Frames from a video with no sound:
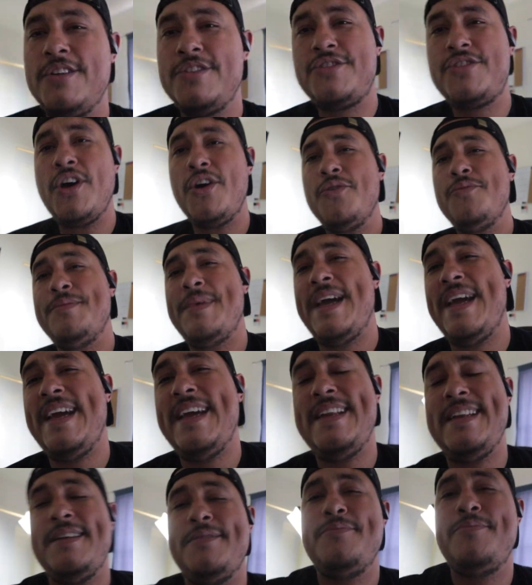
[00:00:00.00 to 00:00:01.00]
So,
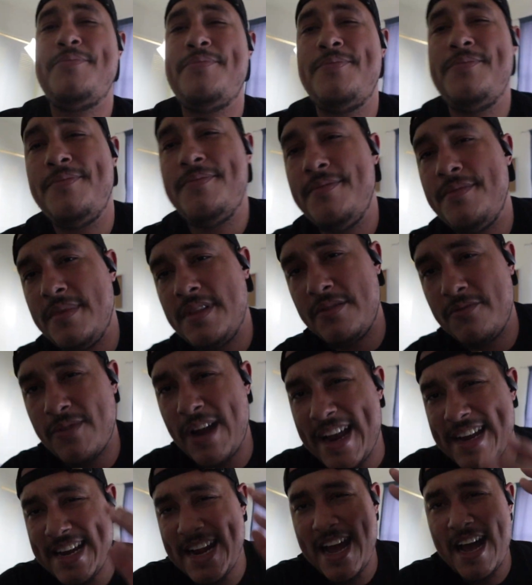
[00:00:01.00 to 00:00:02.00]
man,
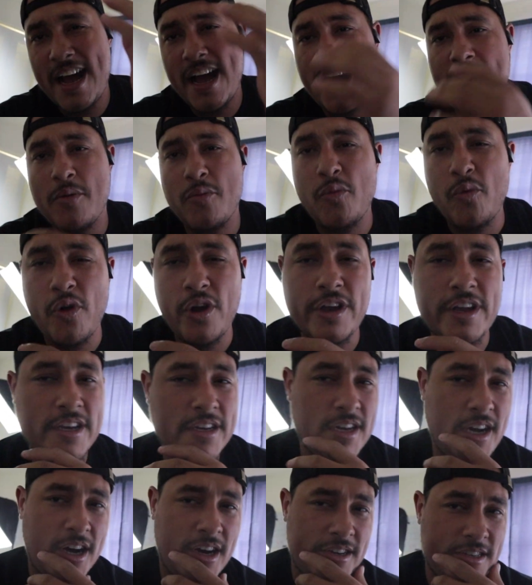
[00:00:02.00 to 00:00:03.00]
right now I am
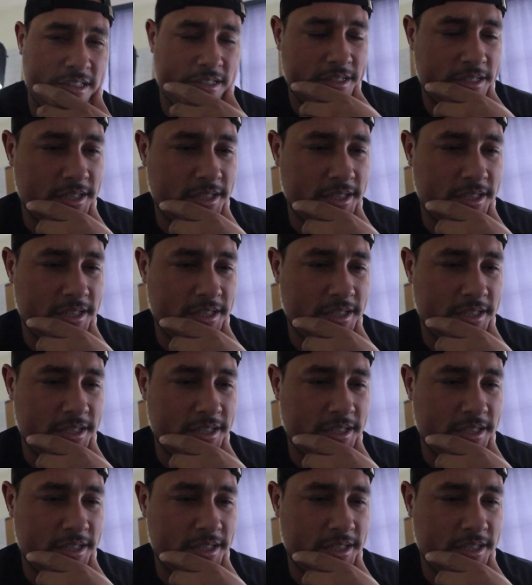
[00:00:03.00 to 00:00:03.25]
working on